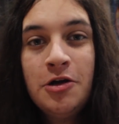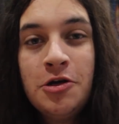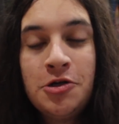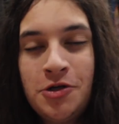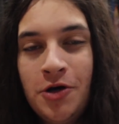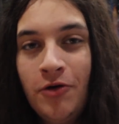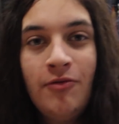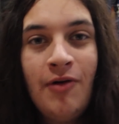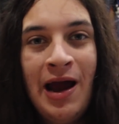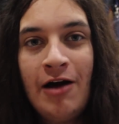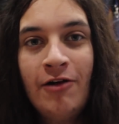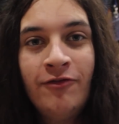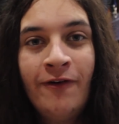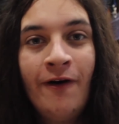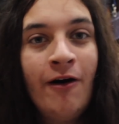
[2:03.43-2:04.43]
show
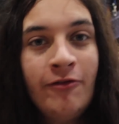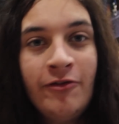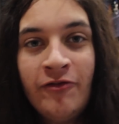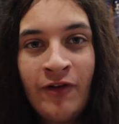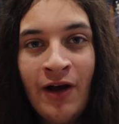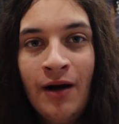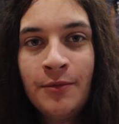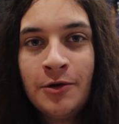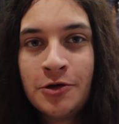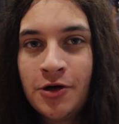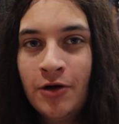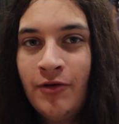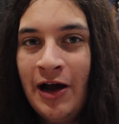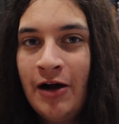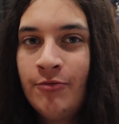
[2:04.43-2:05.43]
how far we've come and
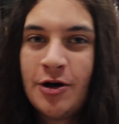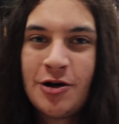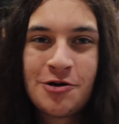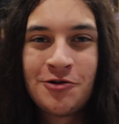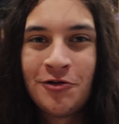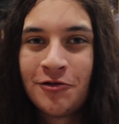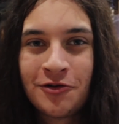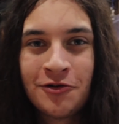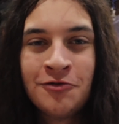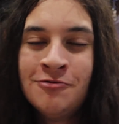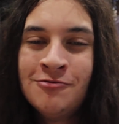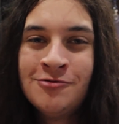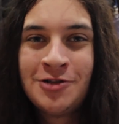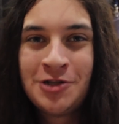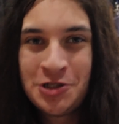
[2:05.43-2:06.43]
show how much Doctor
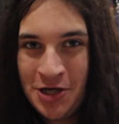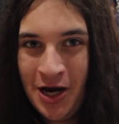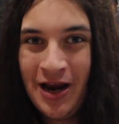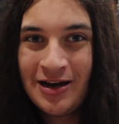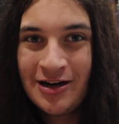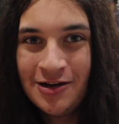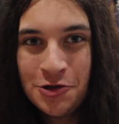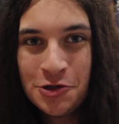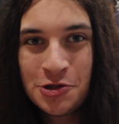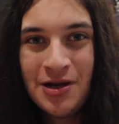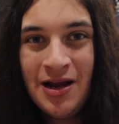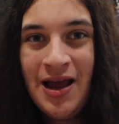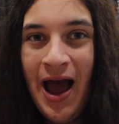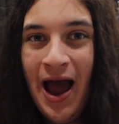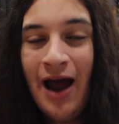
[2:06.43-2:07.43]
Who's changed,